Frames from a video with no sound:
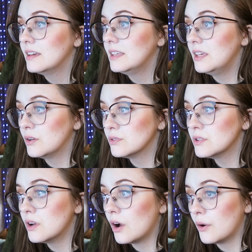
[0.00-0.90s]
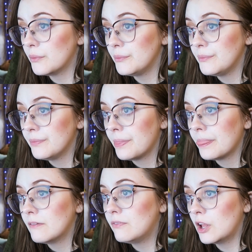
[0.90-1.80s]
Years ago,
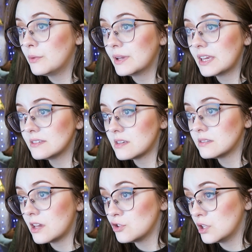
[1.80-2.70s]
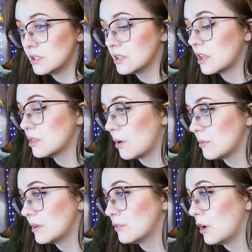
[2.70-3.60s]
following his ascension to the
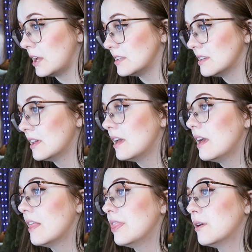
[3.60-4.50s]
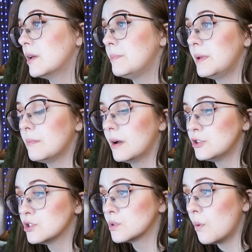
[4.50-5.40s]
throne of Crete, there had been
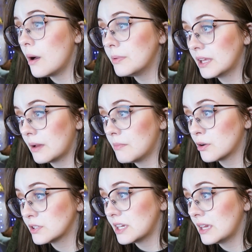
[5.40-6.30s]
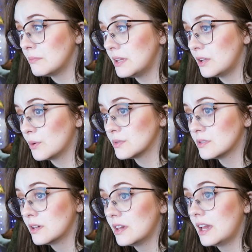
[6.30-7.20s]
much squabbling amongst King
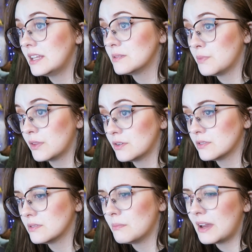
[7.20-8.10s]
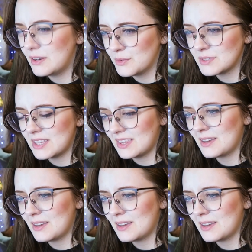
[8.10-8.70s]
Minos and his brothers. Minos.